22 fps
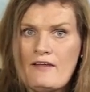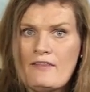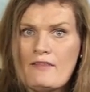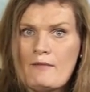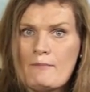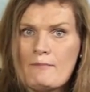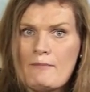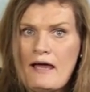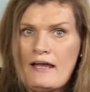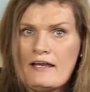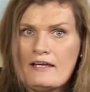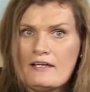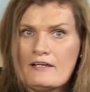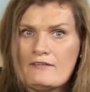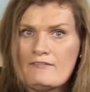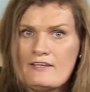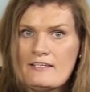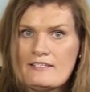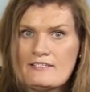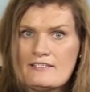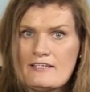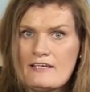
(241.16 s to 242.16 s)
and the banning of
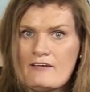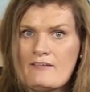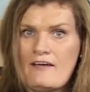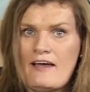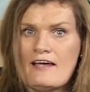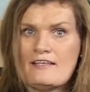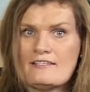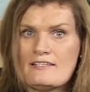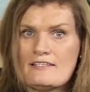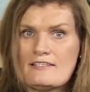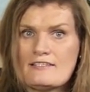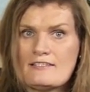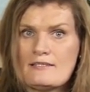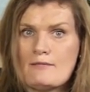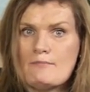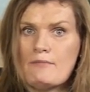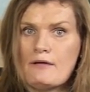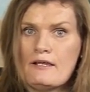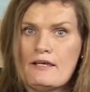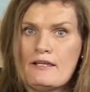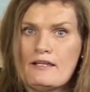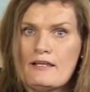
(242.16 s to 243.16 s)
e-cigarettes is
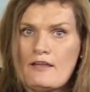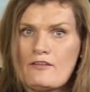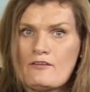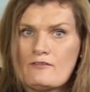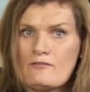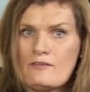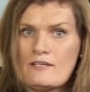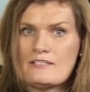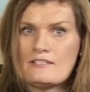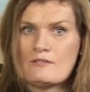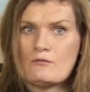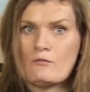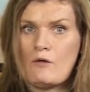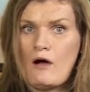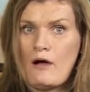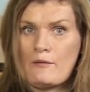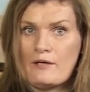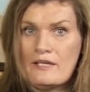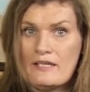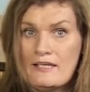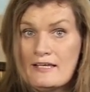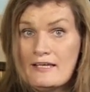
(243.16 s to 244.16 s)
simply another reason why
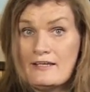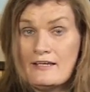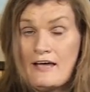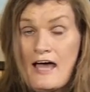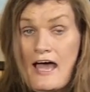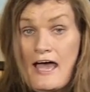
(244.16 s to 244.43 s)
we need